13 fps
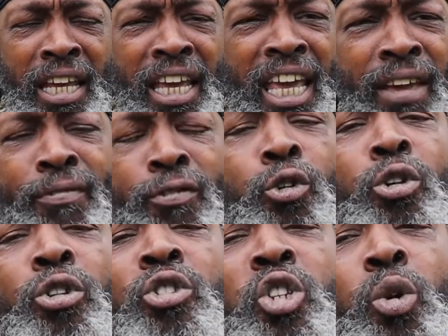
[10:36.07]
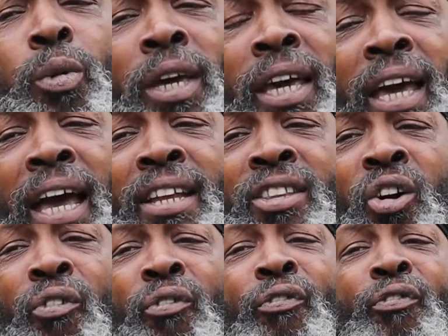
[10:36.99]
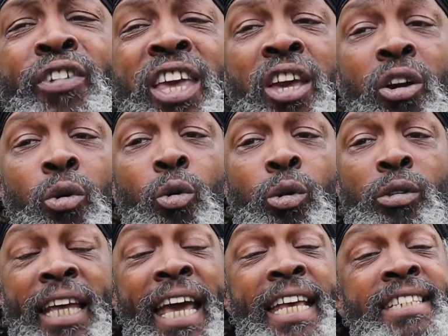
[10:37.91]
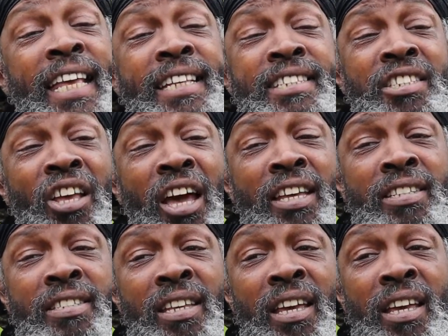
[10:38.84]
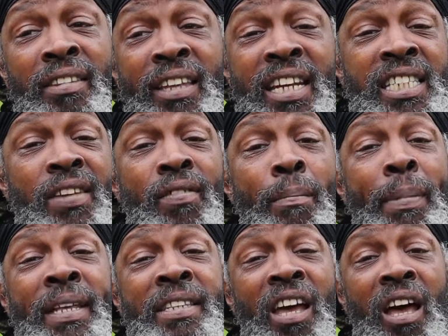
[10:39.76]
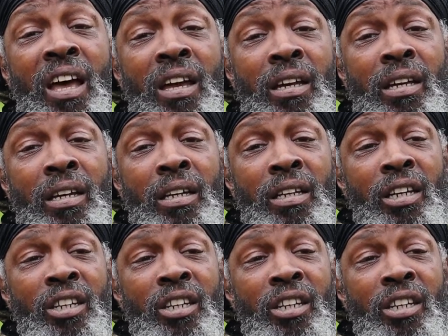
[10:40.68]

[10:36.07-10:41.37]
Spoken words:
if you can do it and not feel that it's exercise, then it's even better. You